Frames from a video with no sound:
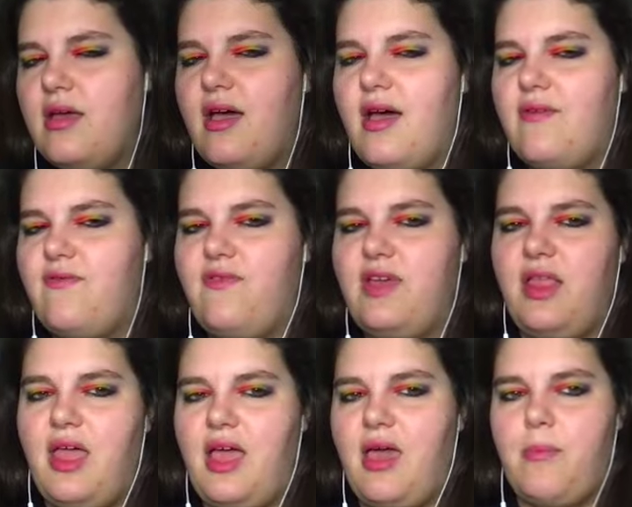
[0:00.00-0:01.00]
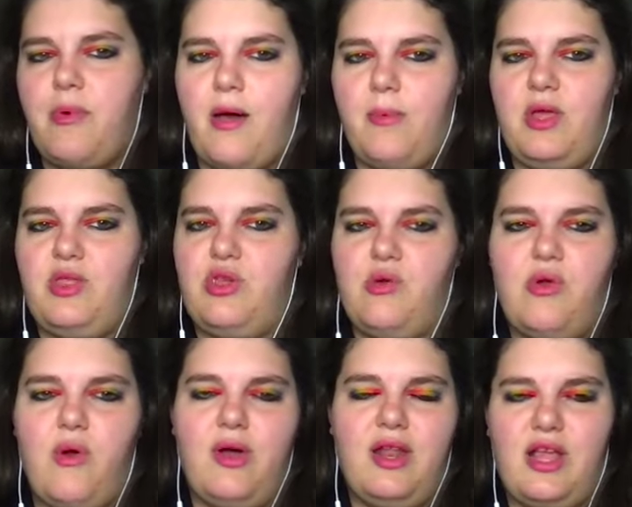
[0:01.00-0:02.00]
I feel like I probably do
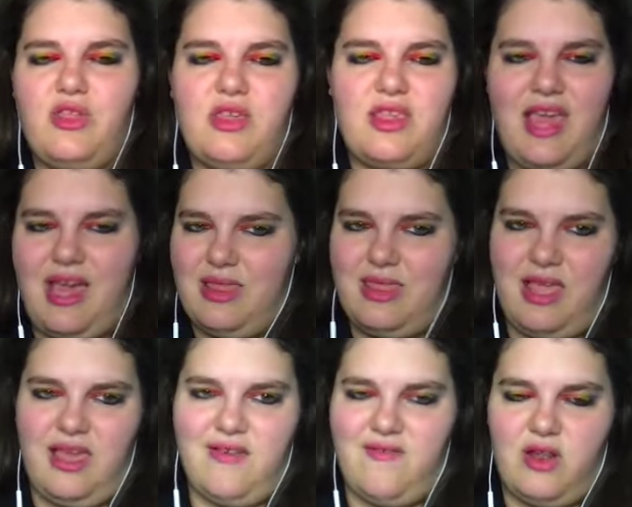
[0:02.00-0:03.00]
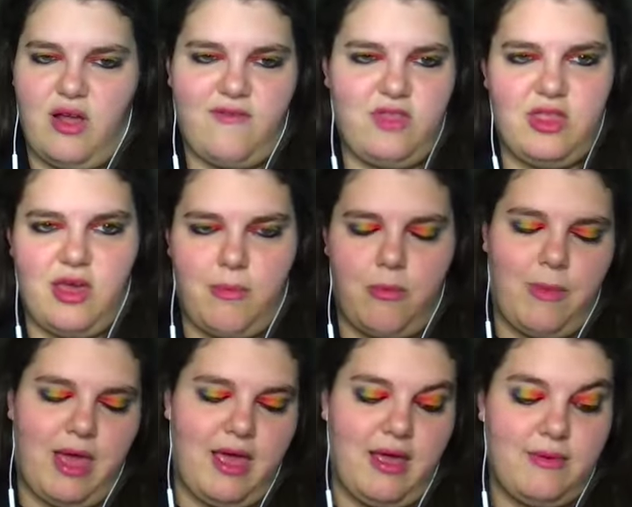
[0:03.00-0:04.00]
know it. I just can't think of it off the top of my
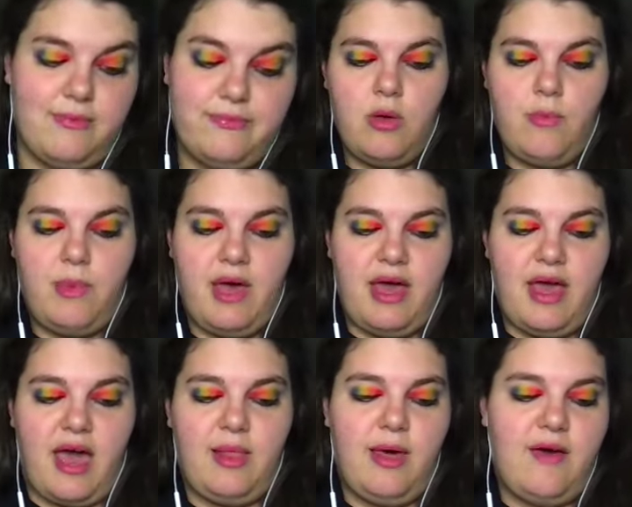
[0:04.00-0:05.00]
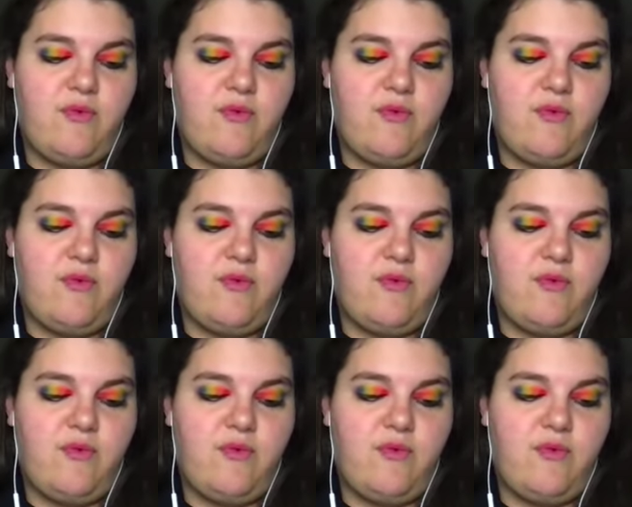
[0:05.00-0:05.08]
head. But I love